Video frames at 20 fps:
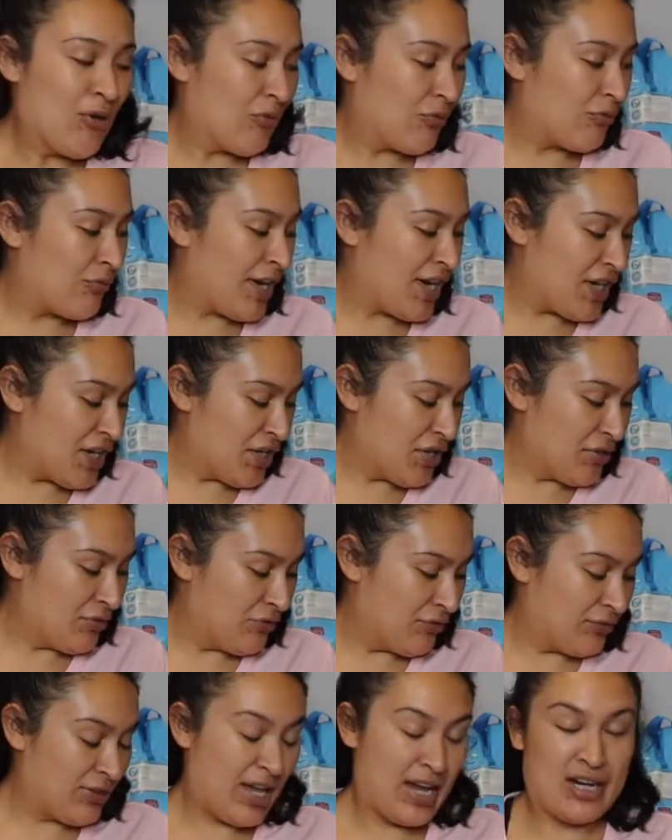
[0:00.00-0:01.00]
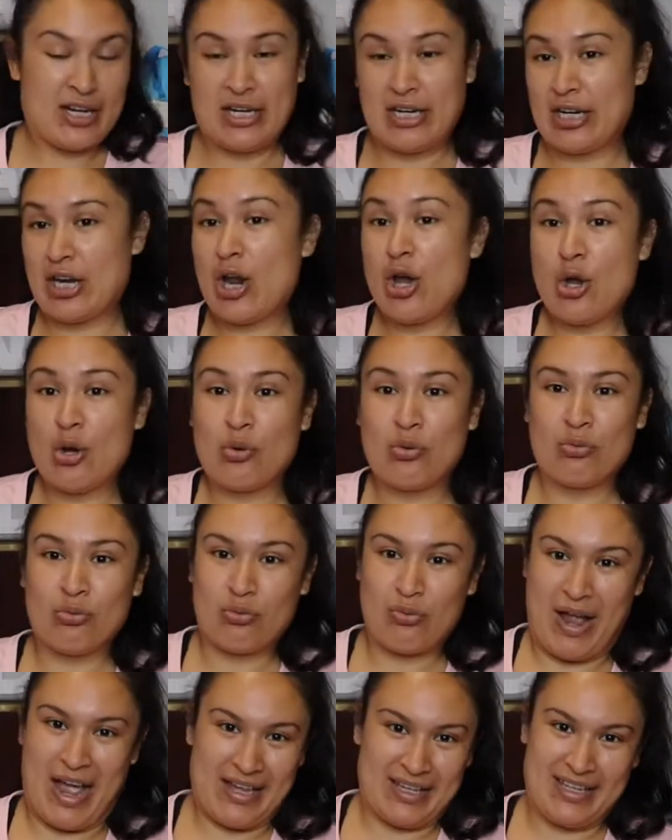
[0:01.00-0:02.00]
radio flyer
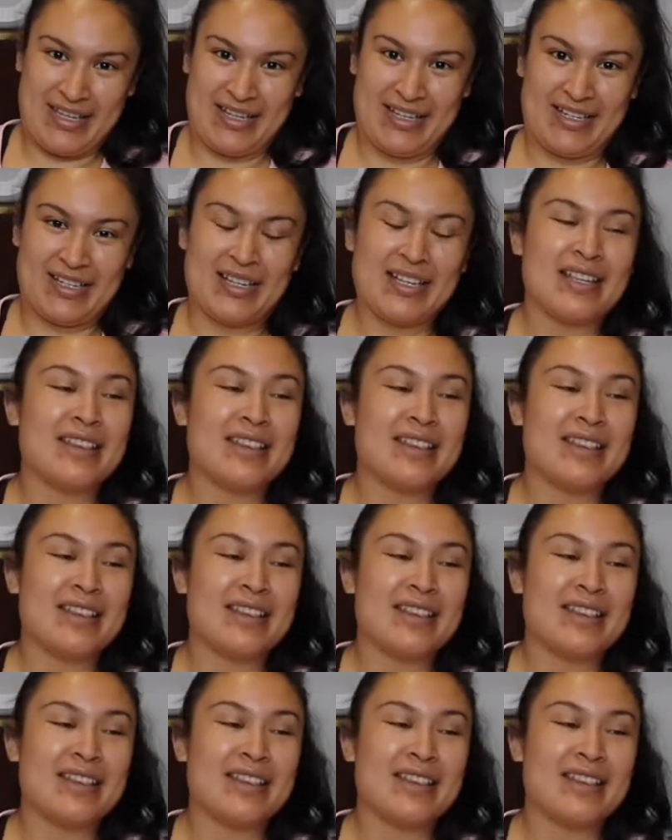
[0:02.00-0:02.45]
wagon.